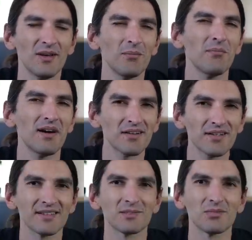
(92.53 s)

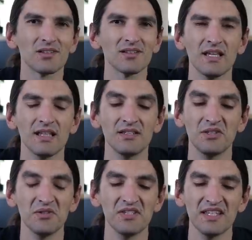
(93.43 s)
marketable. And
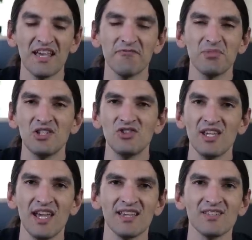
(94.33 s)
using F P G
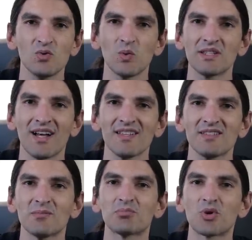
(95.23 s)
As with
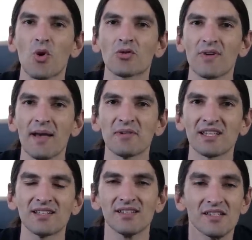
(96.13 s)
custom
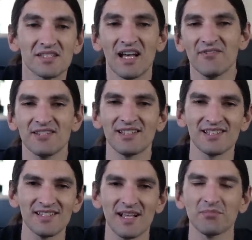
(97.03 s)
programming is
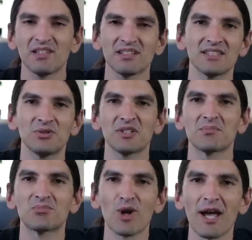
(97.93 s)
definitely something that you
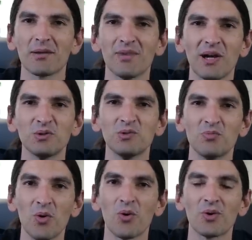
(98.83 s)
can brag about
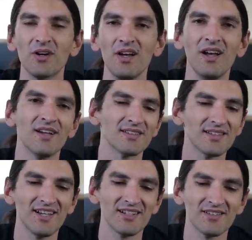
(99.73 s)
more
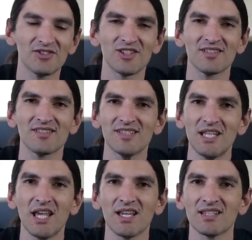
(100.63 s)
than just
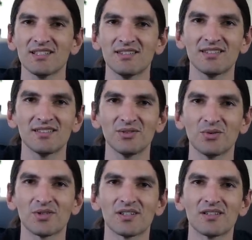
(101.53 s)
saying that
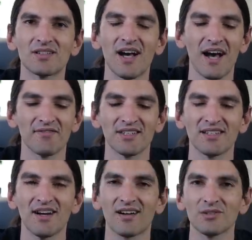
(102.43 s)
you are having
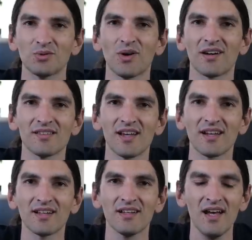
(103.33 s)
R two R D A
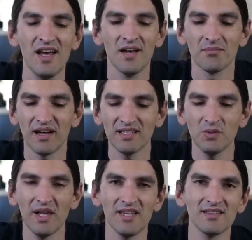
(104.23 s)
C. By
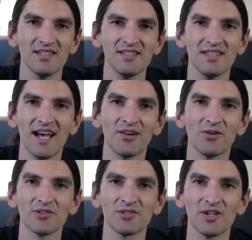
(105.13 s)
the way, this D A C
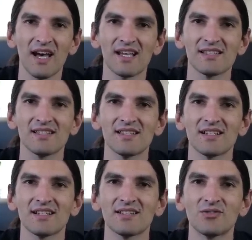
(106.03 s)
also has
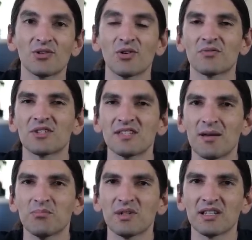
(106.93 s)
a
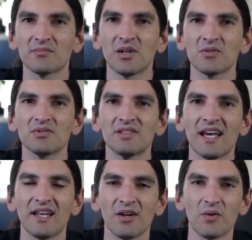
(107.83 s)
non-oversampling mode,
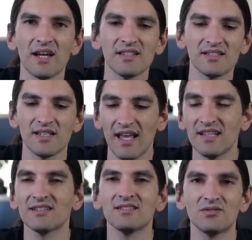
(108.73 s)
N O S,
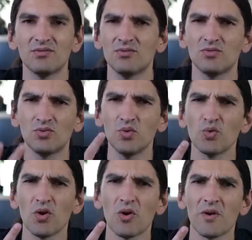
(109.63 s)
and
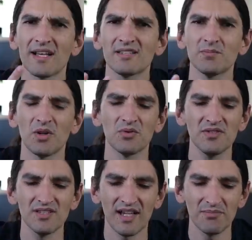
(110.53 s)
two O S
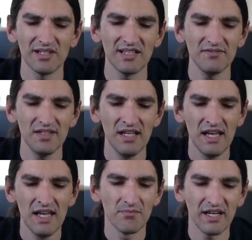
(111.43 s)
modes, I believe,
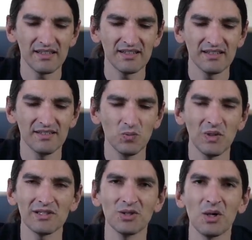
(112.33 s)
but
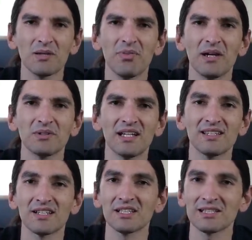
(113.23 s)
we'll talk about
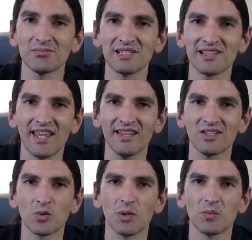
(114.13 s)
that a little bit
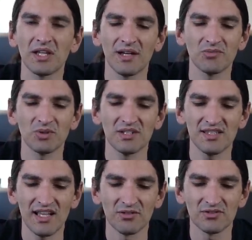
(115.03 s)
later when we come to the
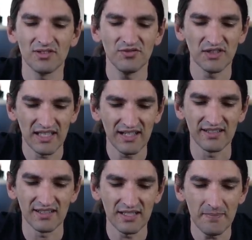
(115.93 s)
sound
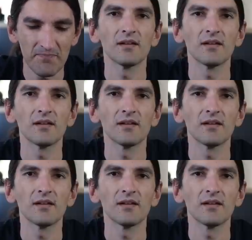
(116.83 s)
fidelity.